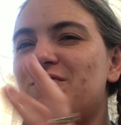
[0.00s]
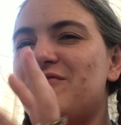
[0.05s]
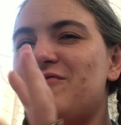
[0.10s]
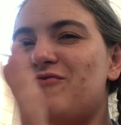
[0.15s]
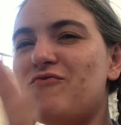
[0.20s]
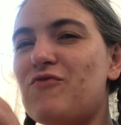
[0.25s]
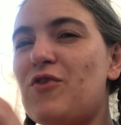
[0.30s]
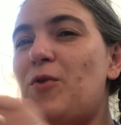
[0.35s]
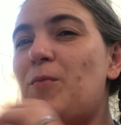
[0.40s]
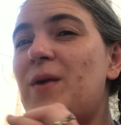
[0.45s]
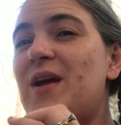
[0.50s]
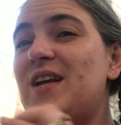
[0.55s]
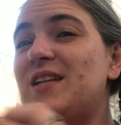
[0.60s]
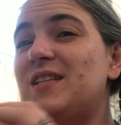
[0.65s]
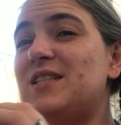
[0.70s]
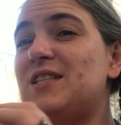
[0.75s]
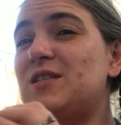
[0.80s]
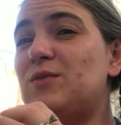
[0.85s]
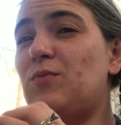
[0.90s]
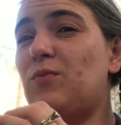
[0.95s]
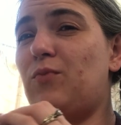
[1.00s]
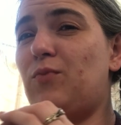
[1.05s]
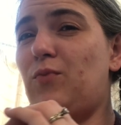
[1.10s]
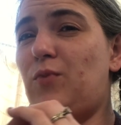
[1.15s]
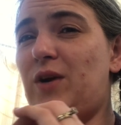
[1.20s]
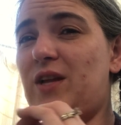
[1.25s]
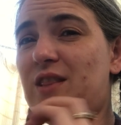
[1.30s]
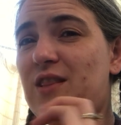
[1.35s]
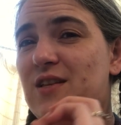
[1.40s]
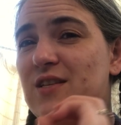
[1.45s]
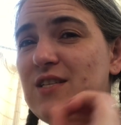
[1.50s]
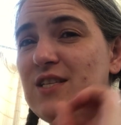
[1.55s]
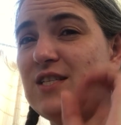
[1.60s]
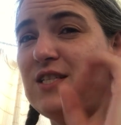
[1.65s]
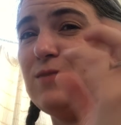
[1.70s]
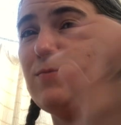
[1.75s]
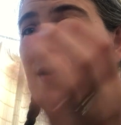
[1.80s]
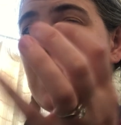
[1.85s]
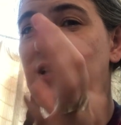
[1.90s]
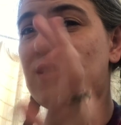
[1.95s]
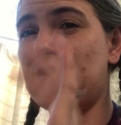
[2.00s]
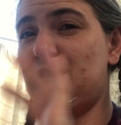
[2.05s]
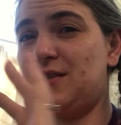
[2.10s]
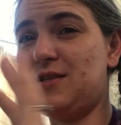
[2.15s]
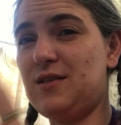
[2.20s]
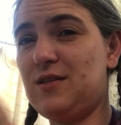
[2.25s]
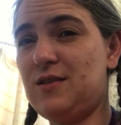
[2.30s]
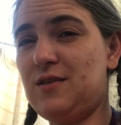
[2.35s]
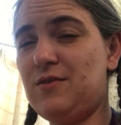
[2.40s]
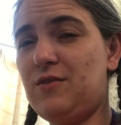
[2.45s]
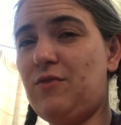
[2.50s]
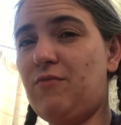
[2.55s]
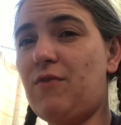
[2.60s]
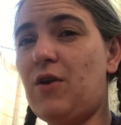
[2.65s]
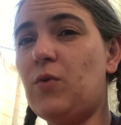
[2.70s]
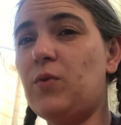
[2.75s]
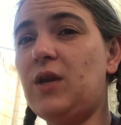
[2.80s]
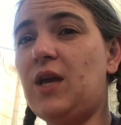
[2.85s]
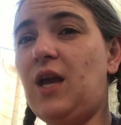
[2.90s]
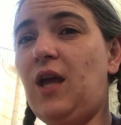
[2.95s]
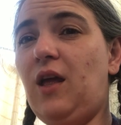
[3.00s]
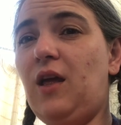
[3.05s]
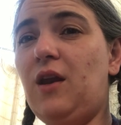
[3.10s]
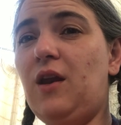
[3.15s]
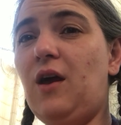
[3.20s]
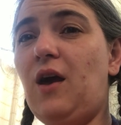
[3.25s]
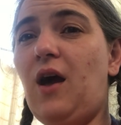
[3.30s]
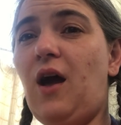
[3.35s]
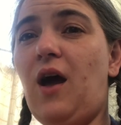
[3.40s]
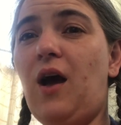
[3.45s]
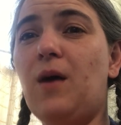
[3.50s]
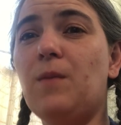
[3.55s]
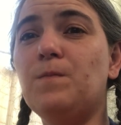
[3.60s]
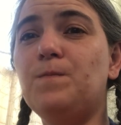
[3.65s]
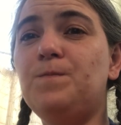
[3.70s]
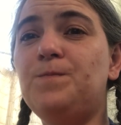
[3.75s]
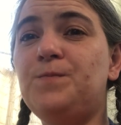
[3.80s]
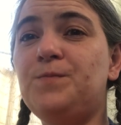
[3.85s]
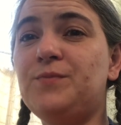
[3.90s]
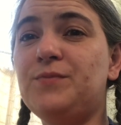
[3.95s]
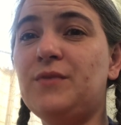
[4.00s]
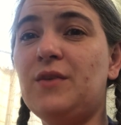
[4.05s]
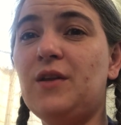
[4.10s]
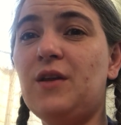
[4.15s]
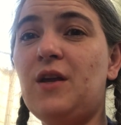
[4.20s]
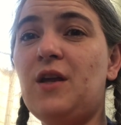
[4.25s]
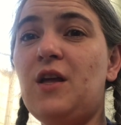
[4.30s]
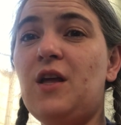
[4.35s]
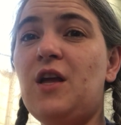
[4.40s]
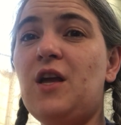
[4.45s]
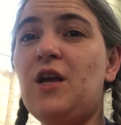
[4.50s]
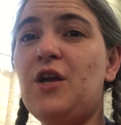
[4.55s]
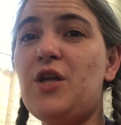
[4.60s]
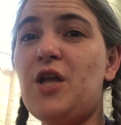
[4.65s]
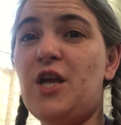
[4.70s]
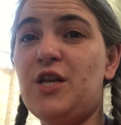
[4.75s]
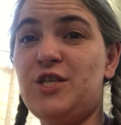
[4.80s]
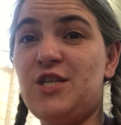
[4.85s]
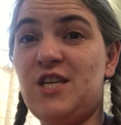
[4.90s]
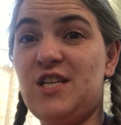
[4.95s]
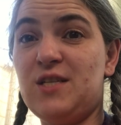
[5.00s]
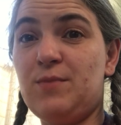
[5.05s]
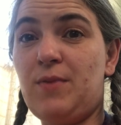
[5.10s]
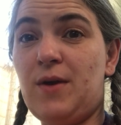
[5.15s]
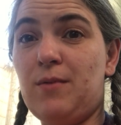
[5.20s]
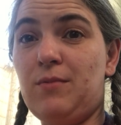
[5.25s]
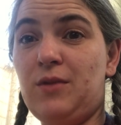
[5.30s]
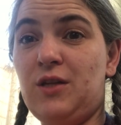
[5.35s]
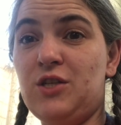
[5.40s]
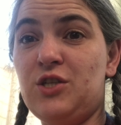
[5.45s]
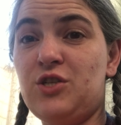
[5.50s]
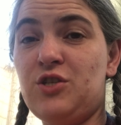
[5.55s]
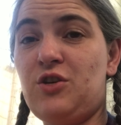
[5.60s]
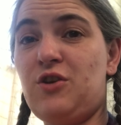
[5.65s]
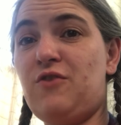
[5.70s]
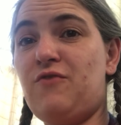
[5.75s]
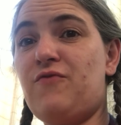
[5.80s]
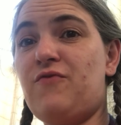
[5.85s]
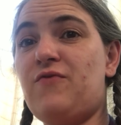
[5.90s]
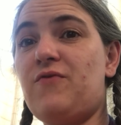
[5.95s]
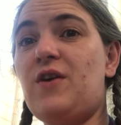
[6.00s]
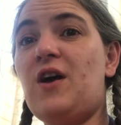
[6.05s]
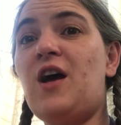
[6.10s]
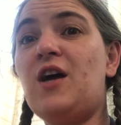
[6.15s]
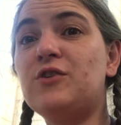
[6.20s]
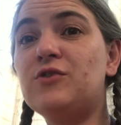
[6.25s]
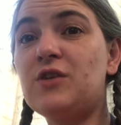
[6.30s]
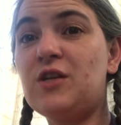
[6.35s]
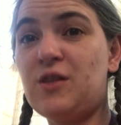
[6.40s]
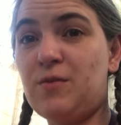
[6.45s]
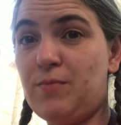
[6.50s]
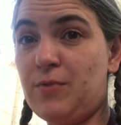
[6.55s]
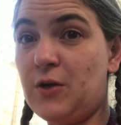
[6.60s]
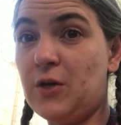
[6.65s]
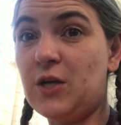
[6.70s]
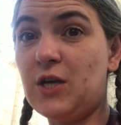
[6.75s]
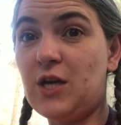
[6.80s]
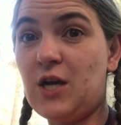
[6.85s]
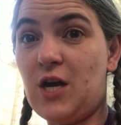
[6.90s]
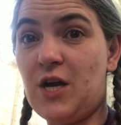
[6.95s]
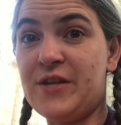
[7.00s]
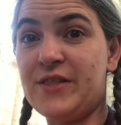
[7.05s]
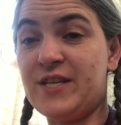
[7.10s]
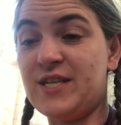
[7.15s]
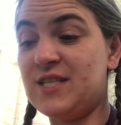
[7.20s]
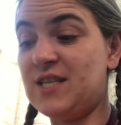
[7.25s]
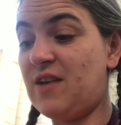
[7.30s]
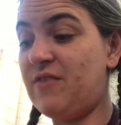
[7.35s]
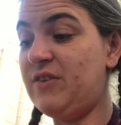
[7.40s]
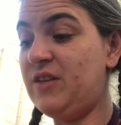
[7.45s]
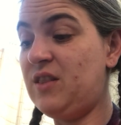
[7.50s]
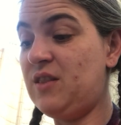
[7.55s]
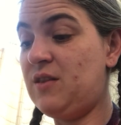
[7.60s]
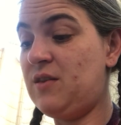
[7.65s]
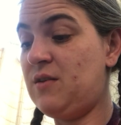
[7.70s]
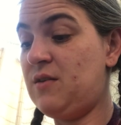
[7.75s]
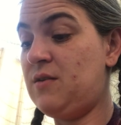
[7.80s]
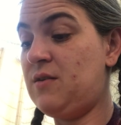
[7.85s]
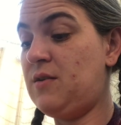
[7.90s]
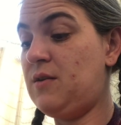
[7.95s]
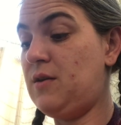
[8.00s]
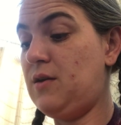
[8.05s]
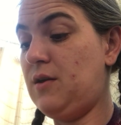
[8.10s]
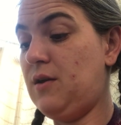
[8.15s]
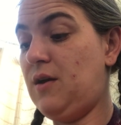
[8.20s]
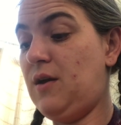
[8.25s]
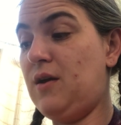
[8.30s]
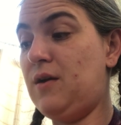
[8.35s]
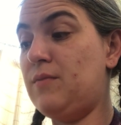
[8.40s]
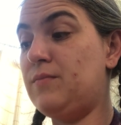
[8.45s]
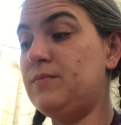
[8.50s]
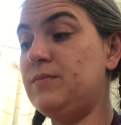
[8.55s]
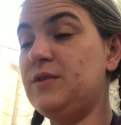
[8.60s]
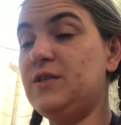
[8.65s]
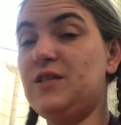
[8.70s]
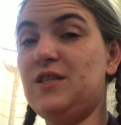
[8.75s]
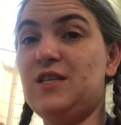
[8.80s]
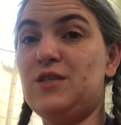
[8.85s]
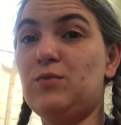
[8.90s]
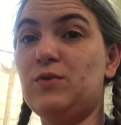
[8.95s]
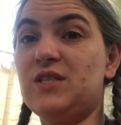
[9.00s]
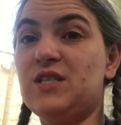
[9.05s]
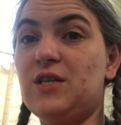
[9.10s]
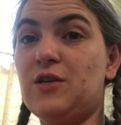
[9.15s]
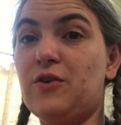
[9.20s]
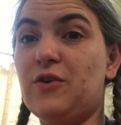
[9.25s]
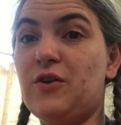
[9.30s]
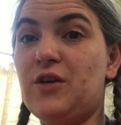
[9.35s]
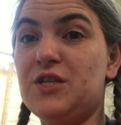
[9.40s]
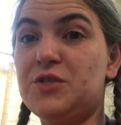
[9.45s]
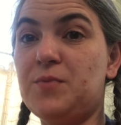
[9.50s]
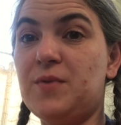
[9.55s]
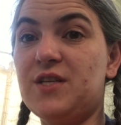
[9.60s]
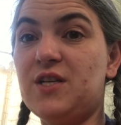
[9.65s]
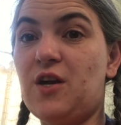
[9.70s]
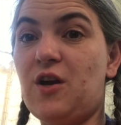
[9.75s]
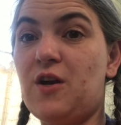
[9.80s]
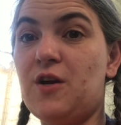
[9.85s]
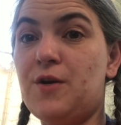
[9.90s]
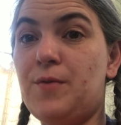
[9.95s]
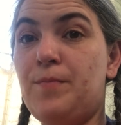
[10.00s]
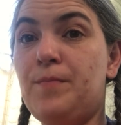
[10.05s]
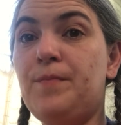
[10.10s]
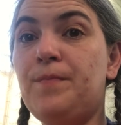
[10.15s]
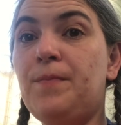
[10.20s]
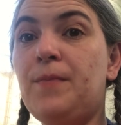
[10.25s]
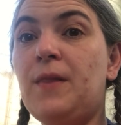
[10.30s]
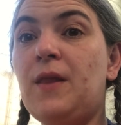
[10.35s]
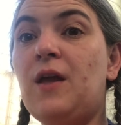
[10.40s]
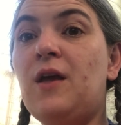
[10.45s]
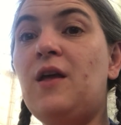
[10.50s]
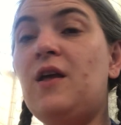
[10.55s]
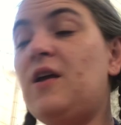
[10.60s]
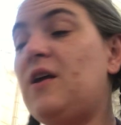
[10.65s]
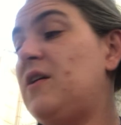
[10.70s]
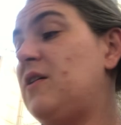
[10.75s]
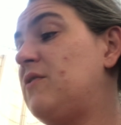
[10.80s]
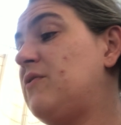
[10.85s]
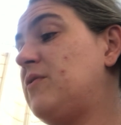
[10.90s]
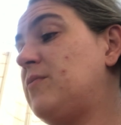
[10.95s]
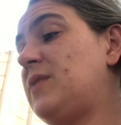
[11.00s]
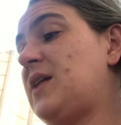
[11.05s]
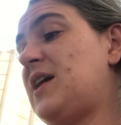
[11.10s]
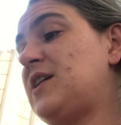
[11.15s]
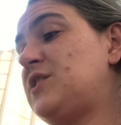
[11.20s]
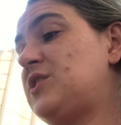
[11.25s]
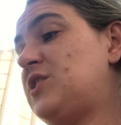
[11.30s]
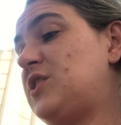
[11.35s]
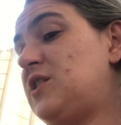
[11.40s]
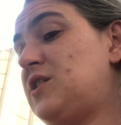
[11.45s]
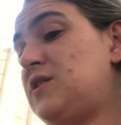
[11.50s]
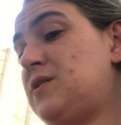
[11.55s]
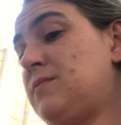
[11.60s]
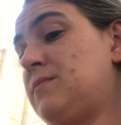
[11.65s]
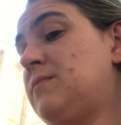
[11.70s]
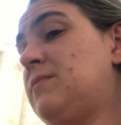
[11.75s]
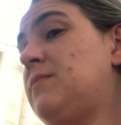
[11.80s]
romance with suspense thrown in, and she just published her 100th book on the 7th. This was in her Christmas card from last year.